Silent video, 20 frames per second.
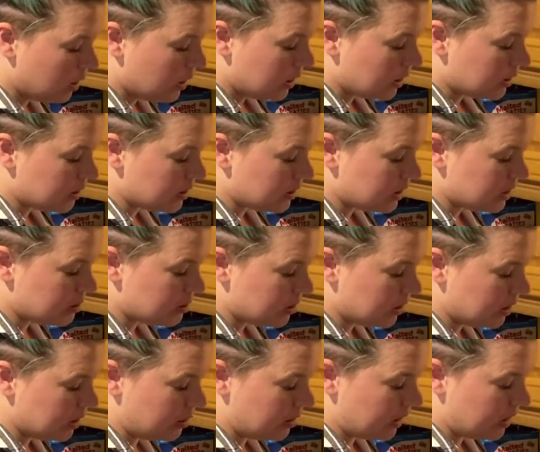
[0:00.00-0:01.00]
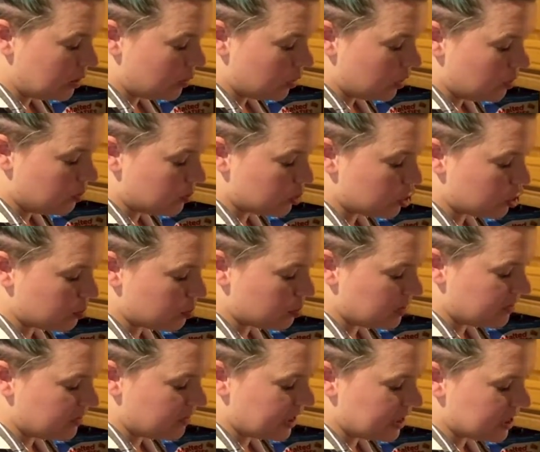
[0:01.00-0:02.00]
because this, like, it will mush up in
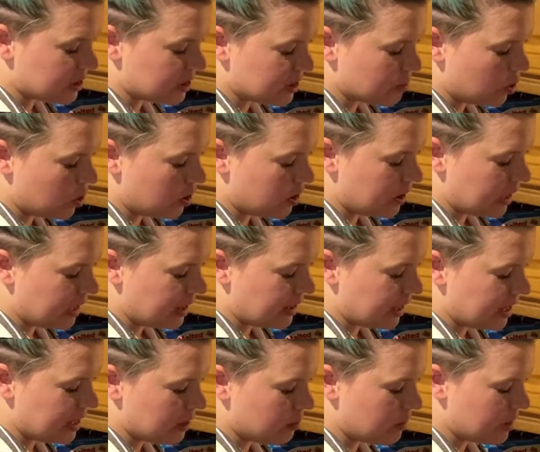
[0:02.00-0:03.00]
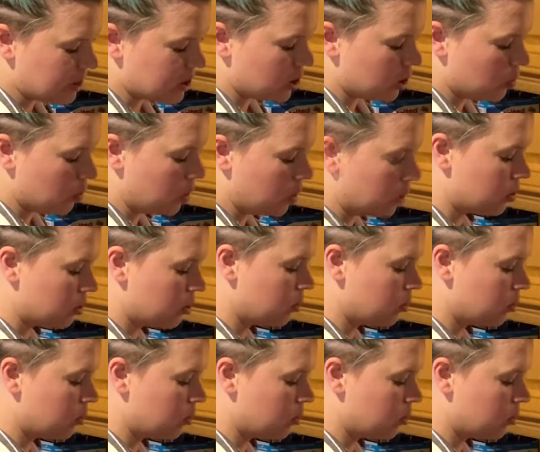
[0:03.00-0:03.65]
your fingers, but like they're the bits that you want to